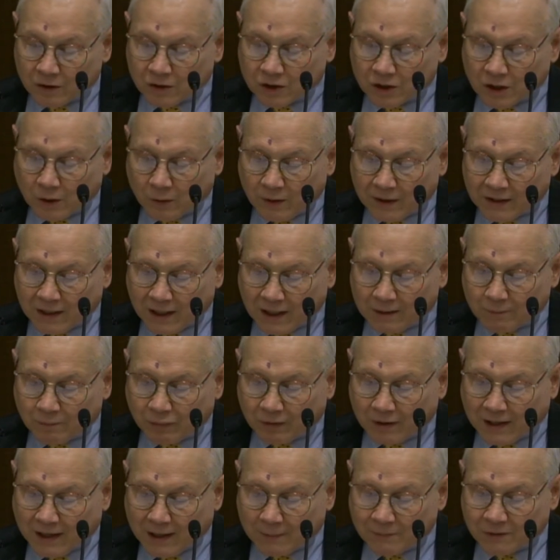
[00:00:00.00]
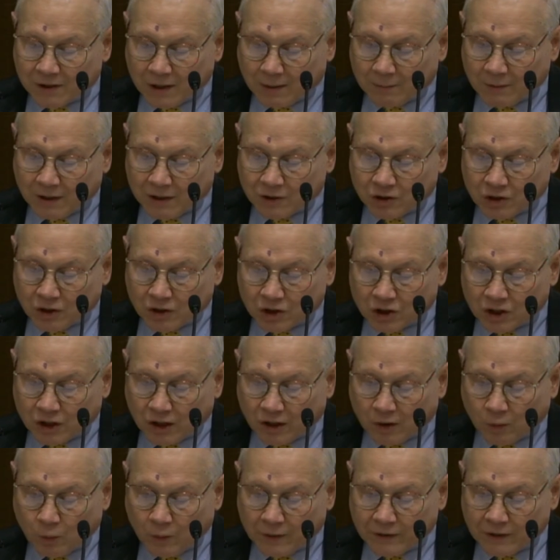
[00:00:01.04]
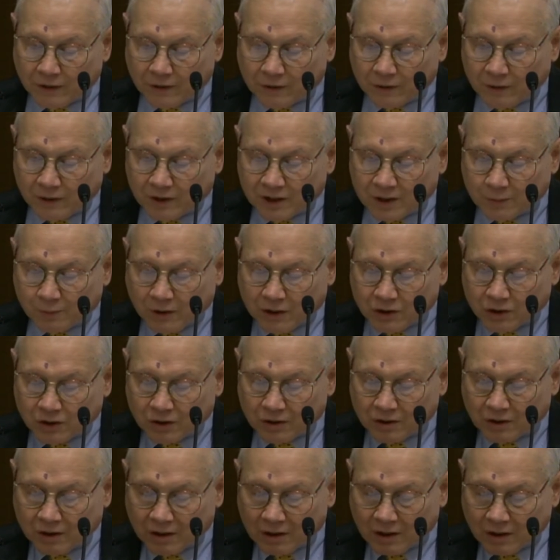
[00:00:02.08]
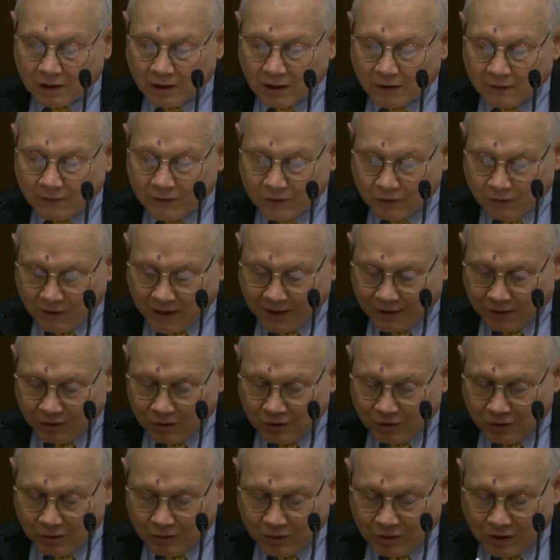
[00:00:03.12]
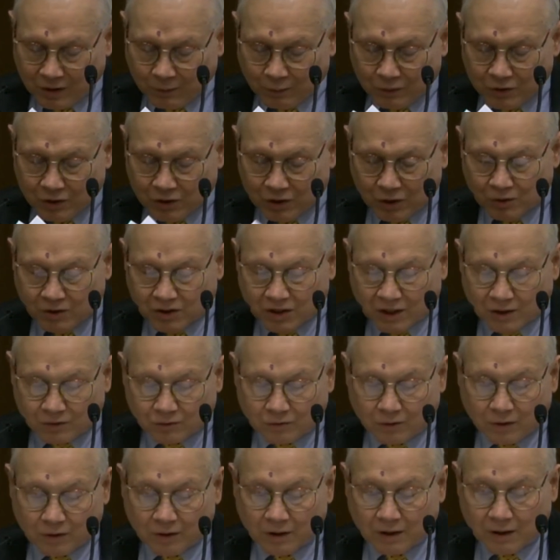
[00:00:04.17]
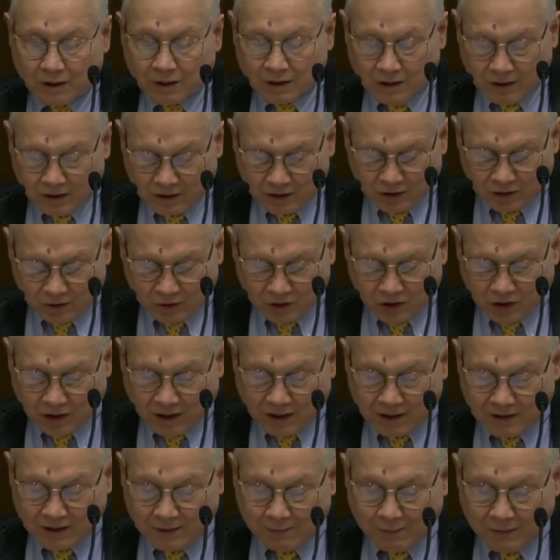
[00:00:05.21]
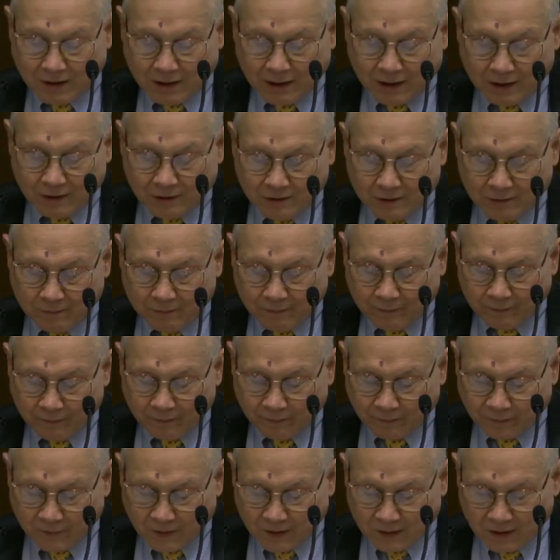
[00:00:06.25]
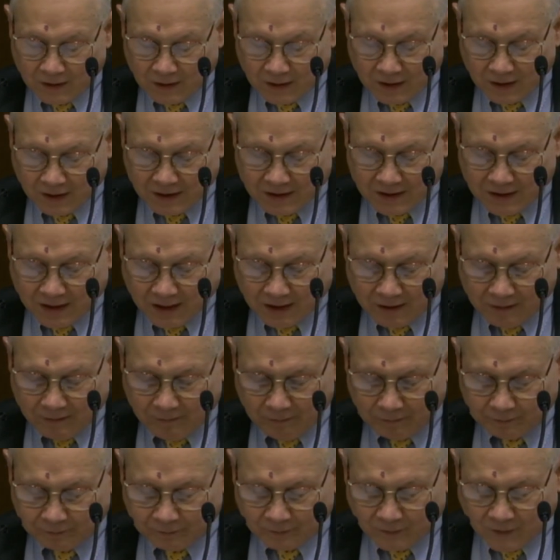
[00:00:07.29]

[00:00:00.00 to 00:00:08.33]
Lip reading: So again, perhaps I might just share one other expression of the gratitude that was so central in Sir John's mind. He said,